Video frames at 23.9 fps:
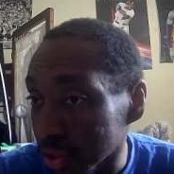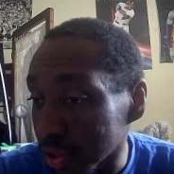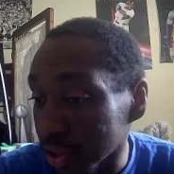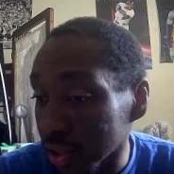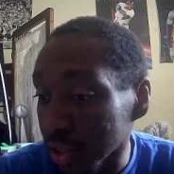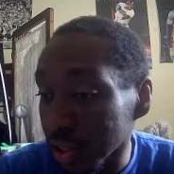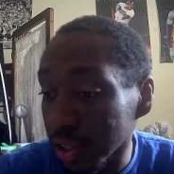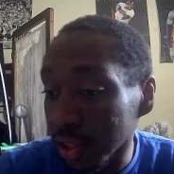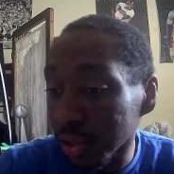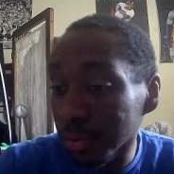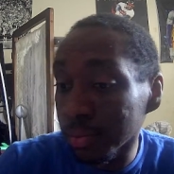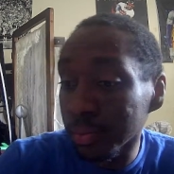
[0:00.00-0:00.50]

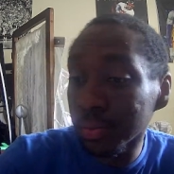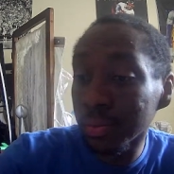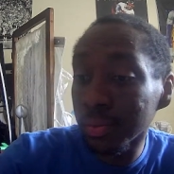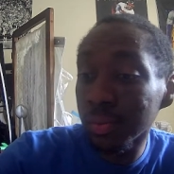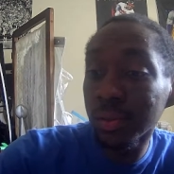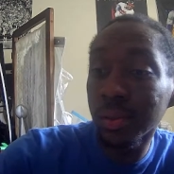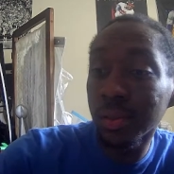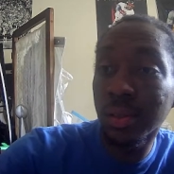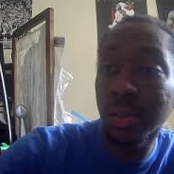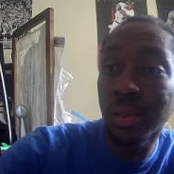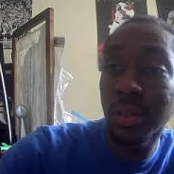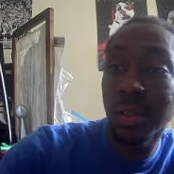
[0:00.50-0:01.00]
team.
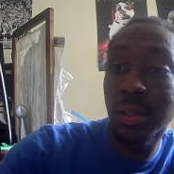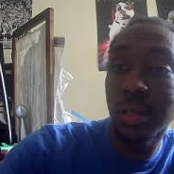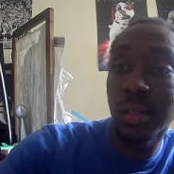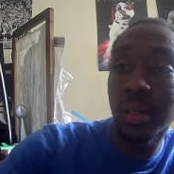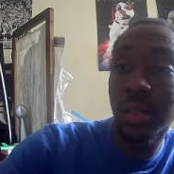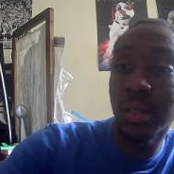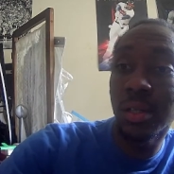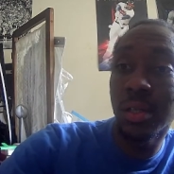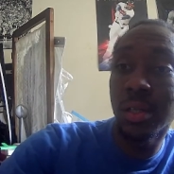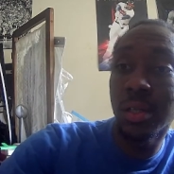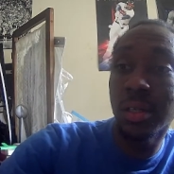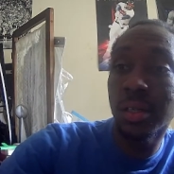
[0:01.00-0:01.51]

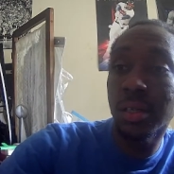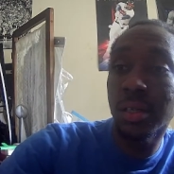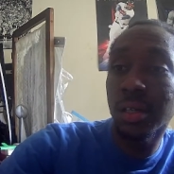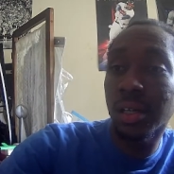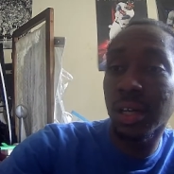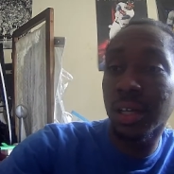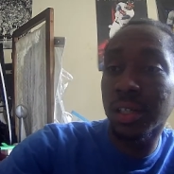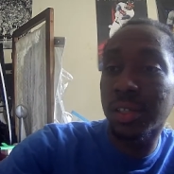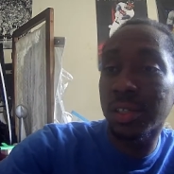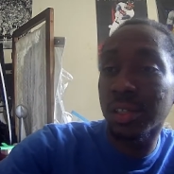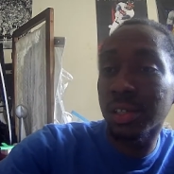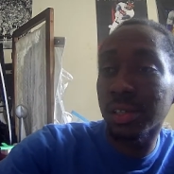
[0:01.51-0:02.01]

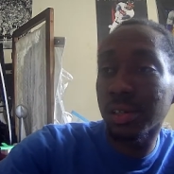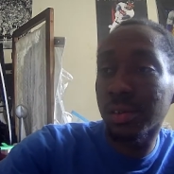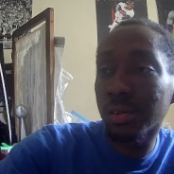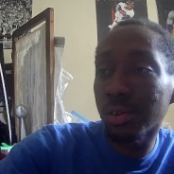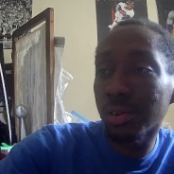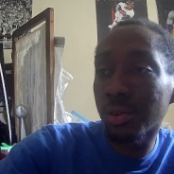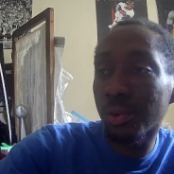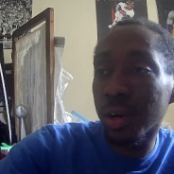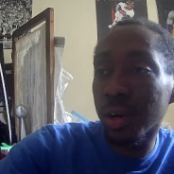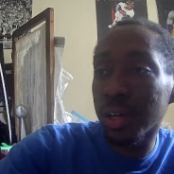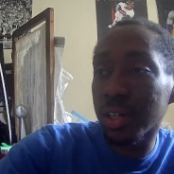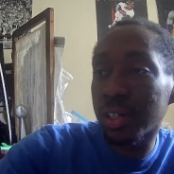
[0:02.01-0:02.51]
Gets it.
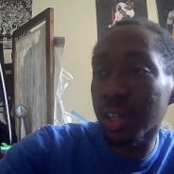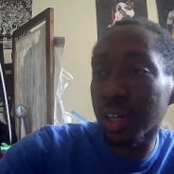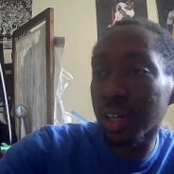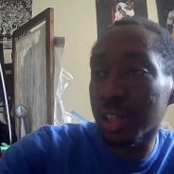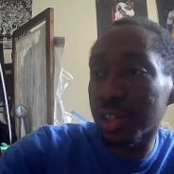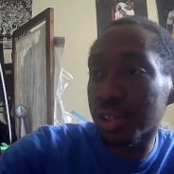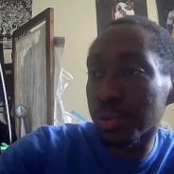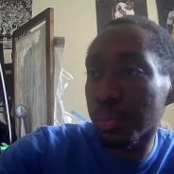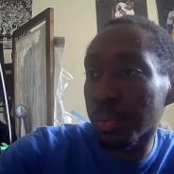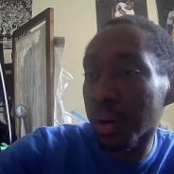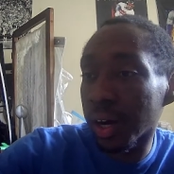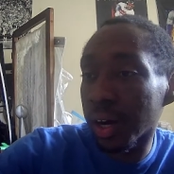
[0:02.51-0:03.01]
Great
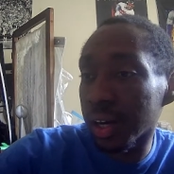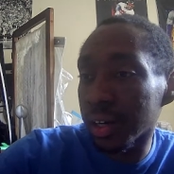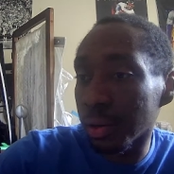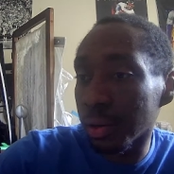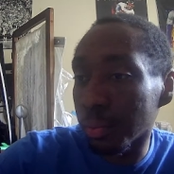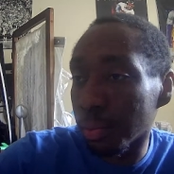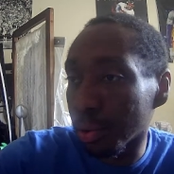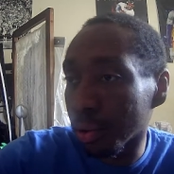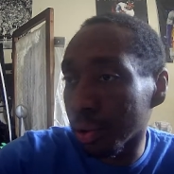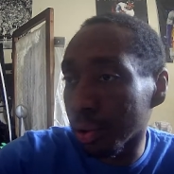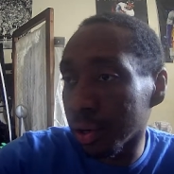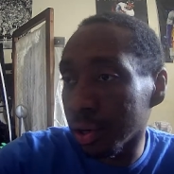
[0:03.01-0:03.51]
touch by De
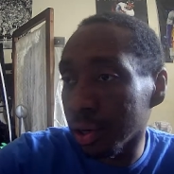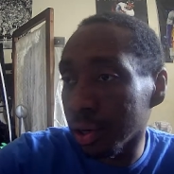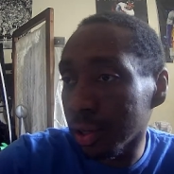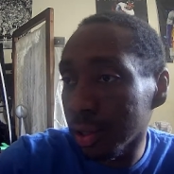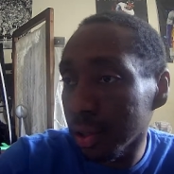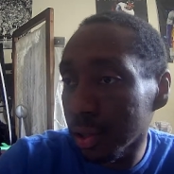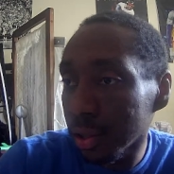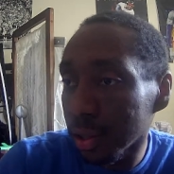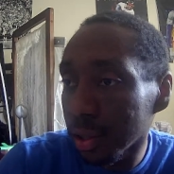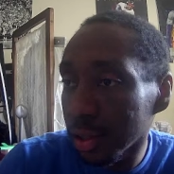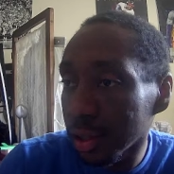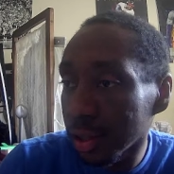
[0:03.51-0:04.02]
Bruyne.
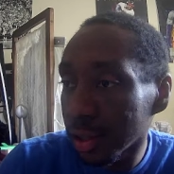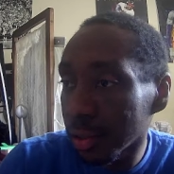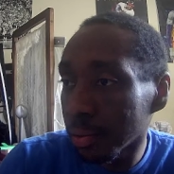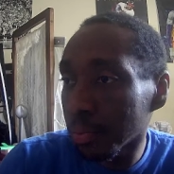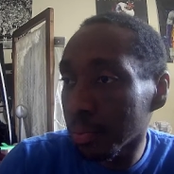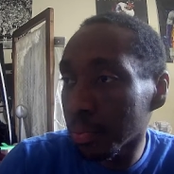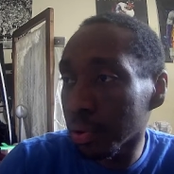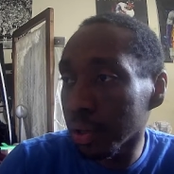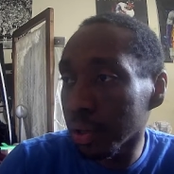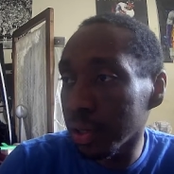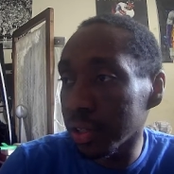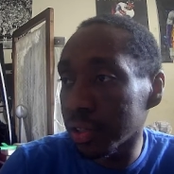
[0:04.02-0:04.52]

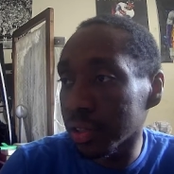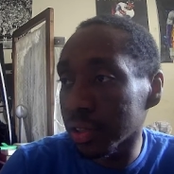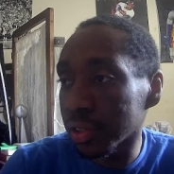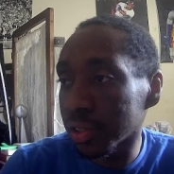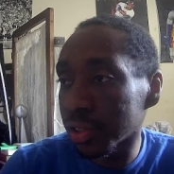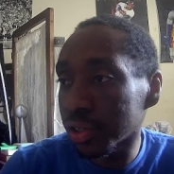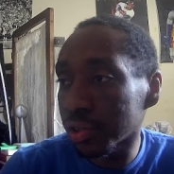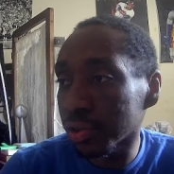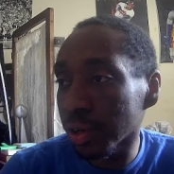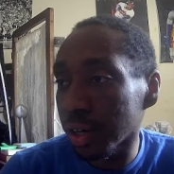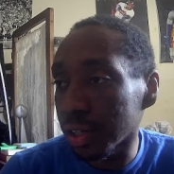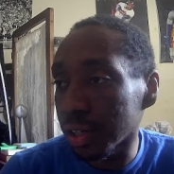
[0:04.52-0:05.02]
Plays it
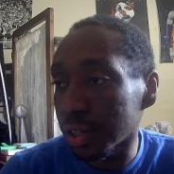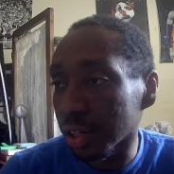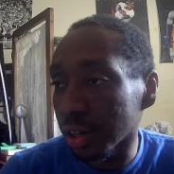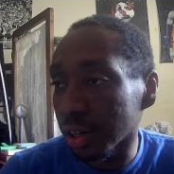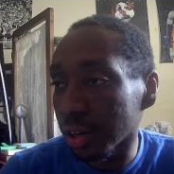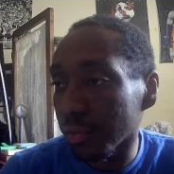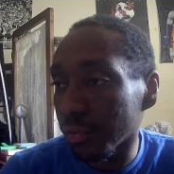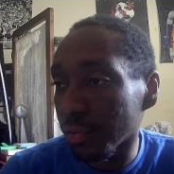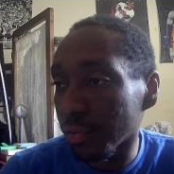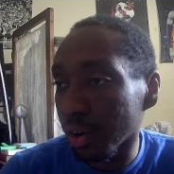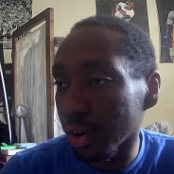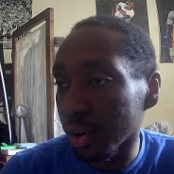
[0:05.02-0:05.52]
straight
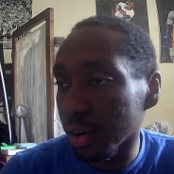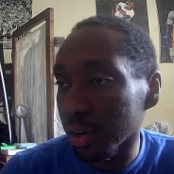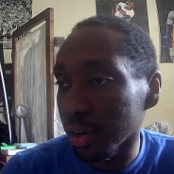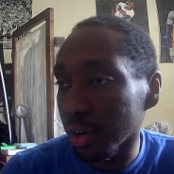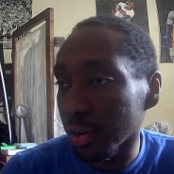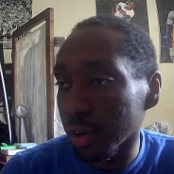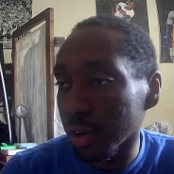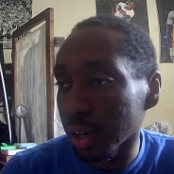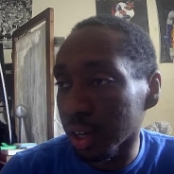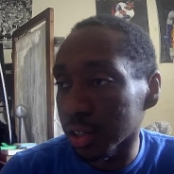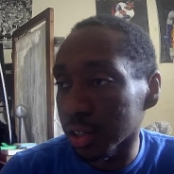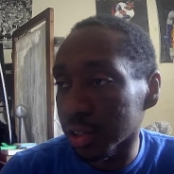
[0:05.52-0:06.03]
to
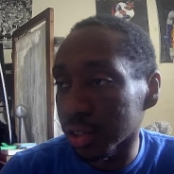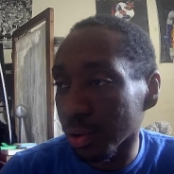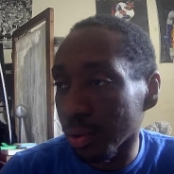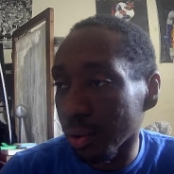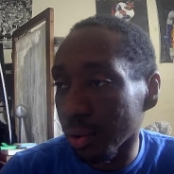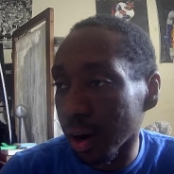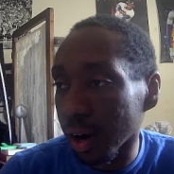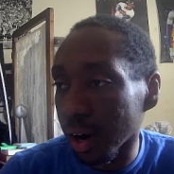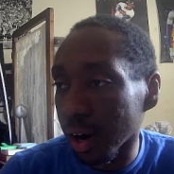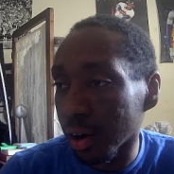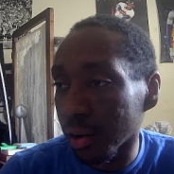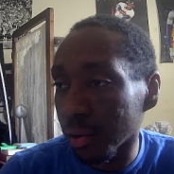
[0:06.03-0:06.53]
Vardio. Gets
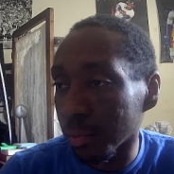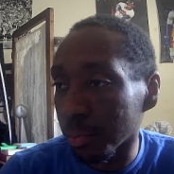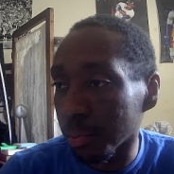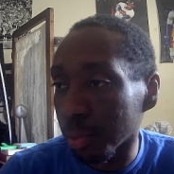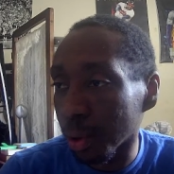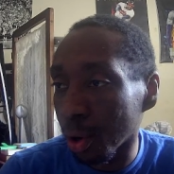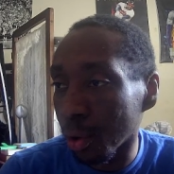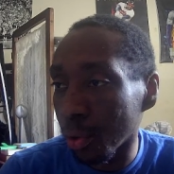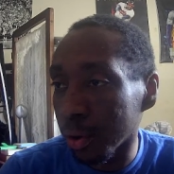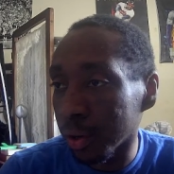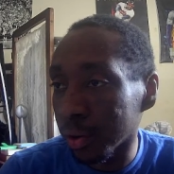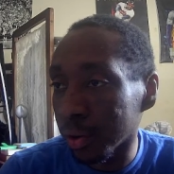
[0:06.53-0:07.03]
around
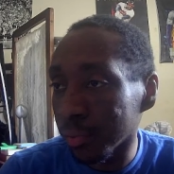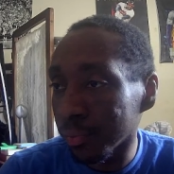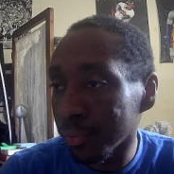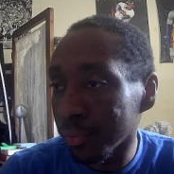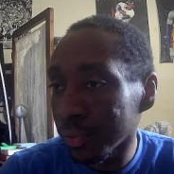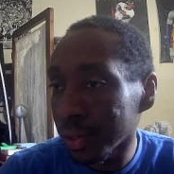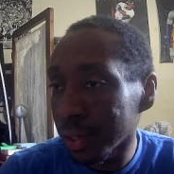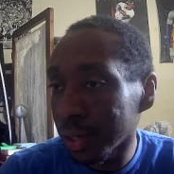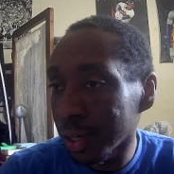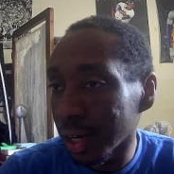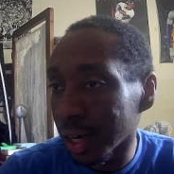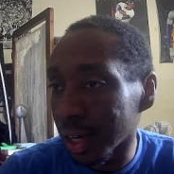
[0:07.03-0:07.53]
Bowen.
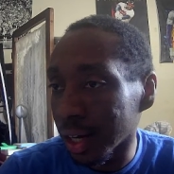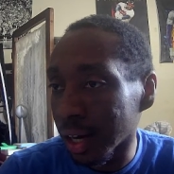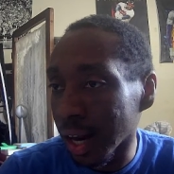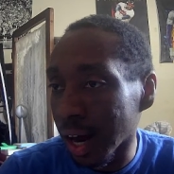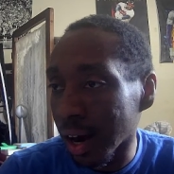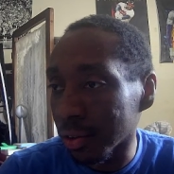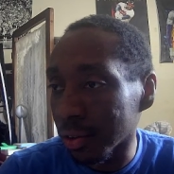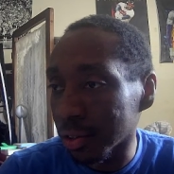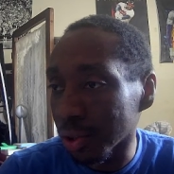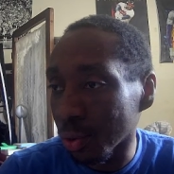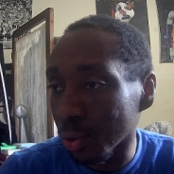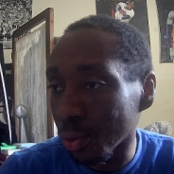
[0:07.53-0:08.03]
And
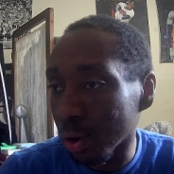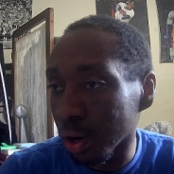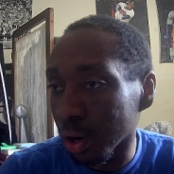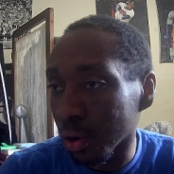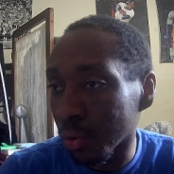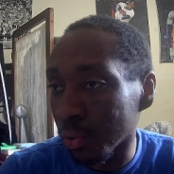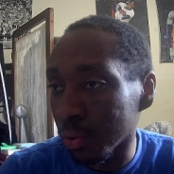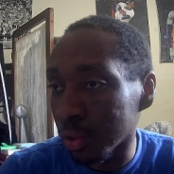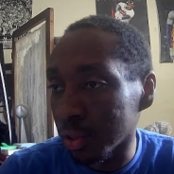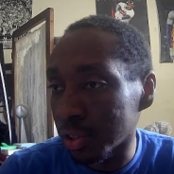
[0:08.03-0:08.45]
now it's a one-on-one